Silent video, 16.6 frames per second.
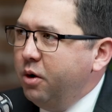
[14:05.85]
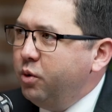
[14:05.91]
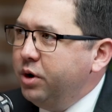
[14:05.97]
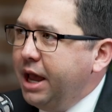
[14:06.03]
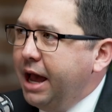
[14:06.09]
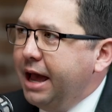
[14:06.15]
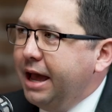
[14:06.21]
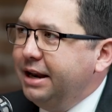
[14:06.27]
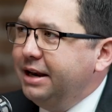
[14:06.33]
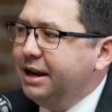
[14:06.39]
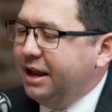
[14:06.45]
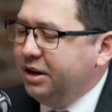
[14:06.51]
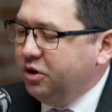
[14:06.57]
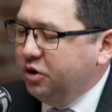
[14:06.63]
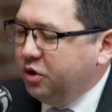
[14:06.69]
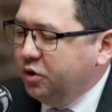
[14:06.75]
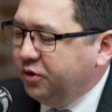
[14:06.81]
Well,
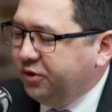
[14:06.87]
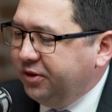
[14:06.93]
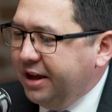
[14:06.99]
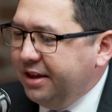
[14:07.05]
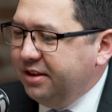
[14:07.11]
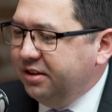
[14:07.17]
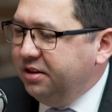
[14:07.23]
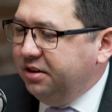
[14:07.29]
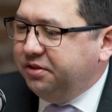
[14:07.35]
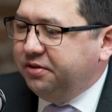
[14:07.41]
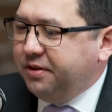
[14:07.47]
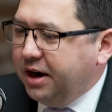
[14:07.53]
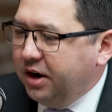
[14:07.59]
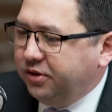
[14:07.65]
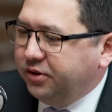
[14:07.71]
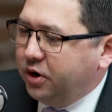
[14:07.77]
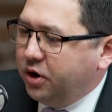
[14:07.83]
and you say that these
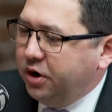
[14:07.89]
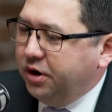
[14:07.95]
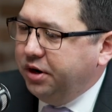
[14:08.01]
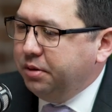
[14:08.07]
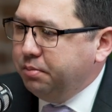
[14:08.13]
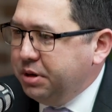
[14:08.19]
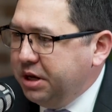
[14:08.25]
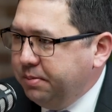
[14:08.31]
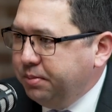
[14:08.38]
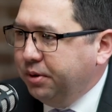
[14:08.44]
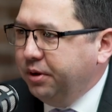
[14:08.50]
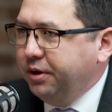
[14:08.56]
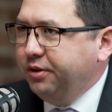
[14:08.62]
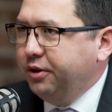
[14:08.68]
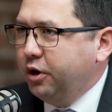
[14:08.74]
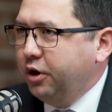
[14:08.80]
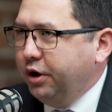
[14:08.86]
fires are hurting people
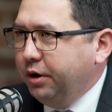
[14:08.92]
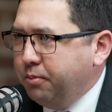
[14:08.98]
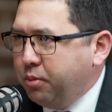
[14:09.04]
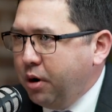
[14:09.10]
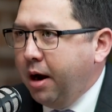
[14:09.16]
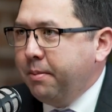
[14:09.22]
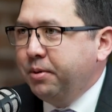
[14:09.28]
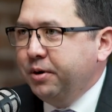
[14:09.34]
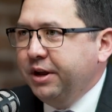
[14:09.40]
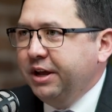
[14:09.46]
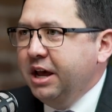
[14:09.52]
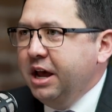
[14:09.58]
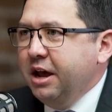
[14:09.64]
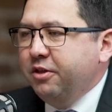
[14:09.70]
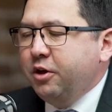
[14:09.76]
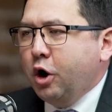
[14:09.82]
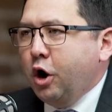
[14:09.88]
and they're hurting property.
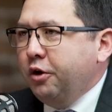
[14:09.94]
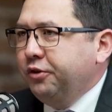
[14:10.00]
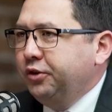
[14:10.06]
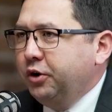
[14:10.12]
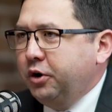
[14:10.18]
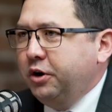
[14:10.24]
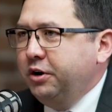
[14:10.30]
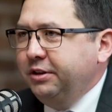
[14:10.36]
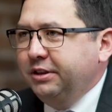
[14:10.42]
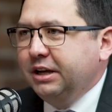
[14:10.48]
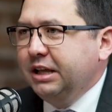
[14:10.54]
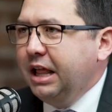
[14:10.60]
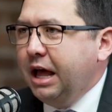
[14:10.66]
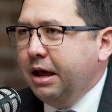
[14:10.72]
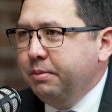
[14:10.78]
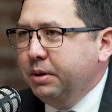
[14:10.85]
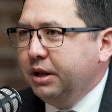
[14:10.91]
They're also hurting the
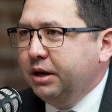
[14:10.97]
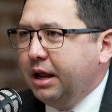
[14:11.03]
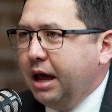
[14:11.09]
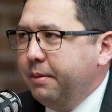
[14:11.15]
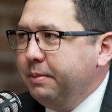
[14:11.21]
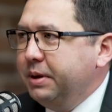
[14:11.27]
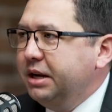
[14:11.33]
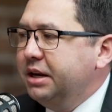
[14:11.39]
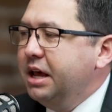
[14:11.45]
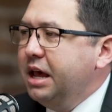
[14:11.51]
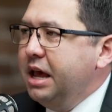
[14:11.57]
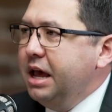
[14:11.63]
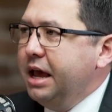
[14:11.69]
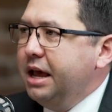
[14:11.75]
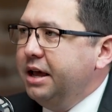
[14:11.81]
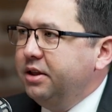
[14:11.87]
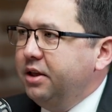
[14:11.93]
climate. I mean,
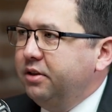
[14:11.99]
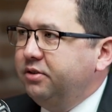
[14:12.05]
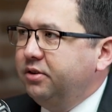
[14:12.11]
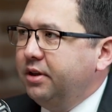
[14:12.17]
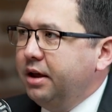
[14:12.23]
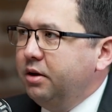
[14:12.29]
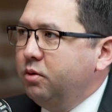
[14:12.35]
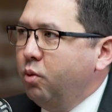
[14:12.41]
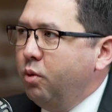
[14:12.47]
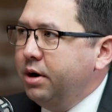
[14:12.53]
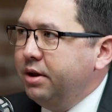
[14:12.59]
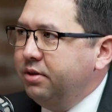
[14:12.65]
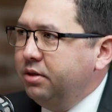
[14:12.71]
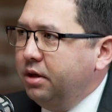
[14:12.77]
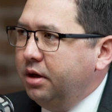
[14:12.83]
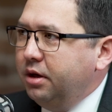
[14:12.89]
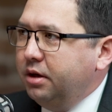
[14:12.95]
it's one
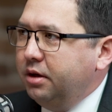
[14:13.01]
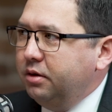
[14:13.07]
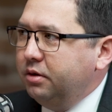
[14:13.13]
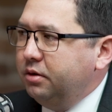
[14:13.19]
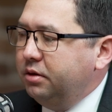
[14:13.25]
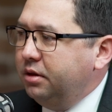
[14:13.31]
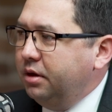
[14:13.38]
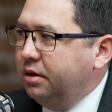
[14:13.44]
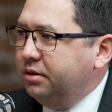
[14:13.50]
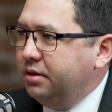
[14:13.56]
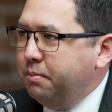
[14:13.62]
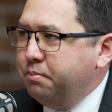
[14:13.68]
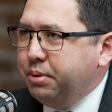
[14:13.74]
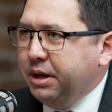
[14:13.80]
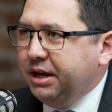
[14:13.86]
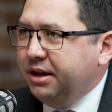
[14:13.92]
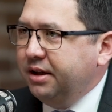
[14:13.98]
of the
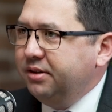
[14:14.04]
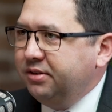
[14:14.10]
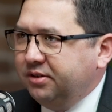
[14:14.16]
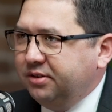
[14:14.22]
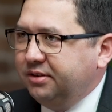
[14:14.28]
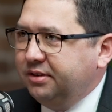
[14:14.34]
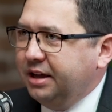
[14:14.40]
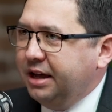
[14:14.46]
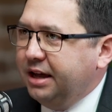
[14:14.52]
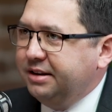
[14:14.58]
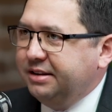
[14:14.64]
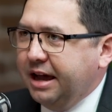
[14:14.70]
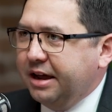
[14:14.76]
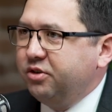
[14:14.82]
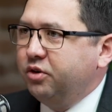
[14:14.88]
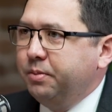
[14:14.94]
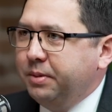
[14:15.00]
biggest
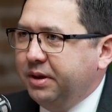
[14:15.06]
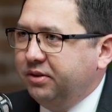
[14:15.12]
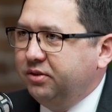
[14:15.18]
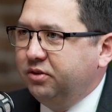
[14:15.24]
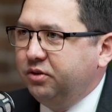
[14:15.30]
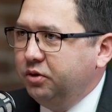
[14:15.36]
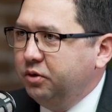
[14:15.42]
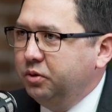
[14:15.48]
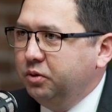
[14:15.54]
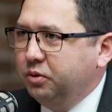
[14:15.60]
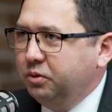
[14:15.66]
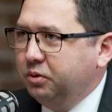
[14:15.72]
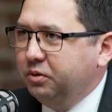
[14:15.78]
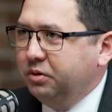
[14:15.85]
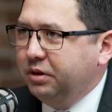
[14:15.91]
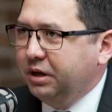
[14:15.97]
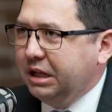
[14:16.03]
detriments to
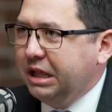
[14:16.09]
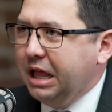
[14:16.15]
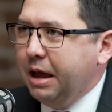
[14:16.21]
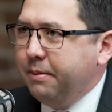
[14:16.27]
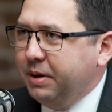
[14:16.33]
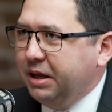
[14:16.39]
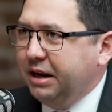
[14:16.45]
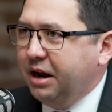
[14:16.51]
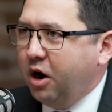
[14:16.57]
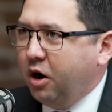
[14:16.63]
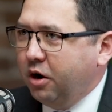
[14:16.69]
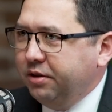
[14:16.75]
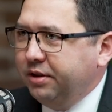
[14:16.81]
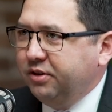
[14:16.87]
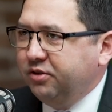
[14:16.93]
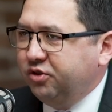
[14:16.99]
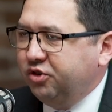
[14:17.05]
the climate are
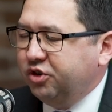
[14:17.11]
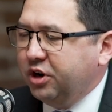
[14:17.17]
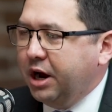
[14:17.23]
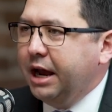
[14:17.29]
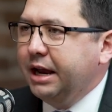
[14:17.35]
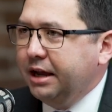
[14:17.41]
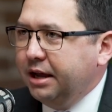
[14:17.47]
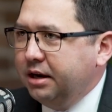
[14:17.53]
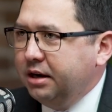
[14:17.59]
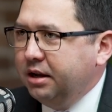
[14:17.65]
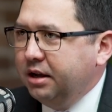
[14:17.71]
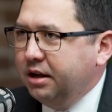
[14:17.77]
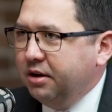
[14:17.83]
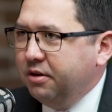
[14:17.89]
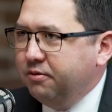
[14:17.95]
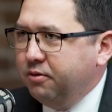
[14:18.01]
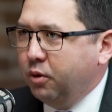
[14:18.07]
these giant
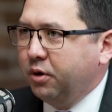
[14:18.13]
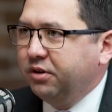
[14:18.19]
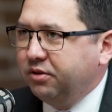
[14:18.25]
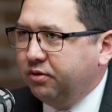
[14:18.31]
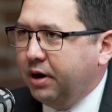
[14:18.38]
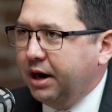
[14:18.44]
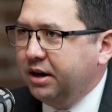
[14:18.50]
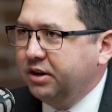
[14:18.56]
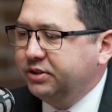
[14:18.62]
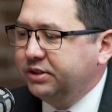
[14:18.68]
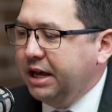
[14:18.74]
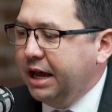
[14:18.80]
forest fires.